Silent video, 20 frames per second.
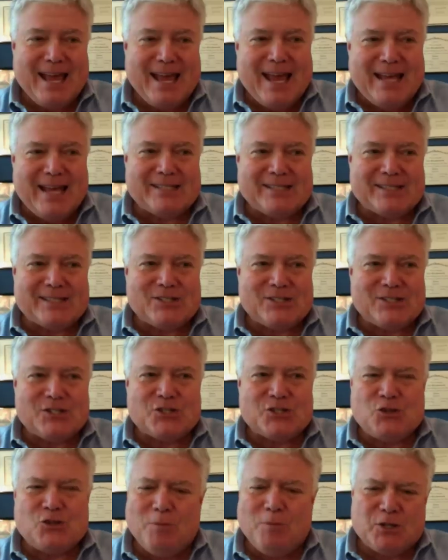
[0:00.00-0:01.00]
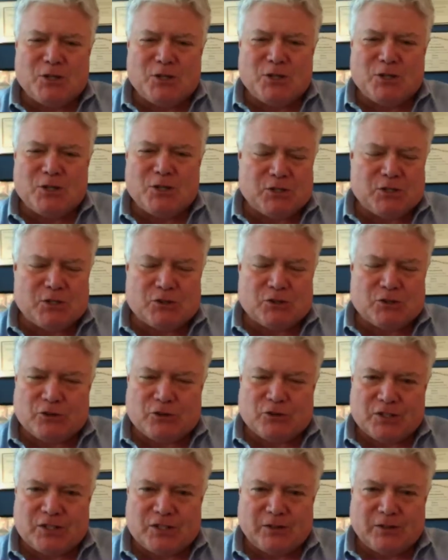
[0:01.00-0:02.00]
it's just too much
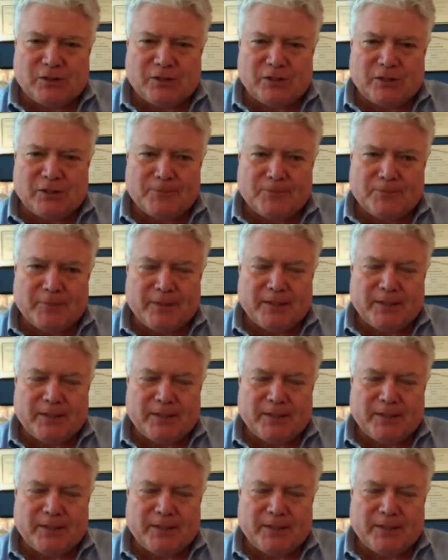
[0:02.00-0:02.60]
mistrust out there.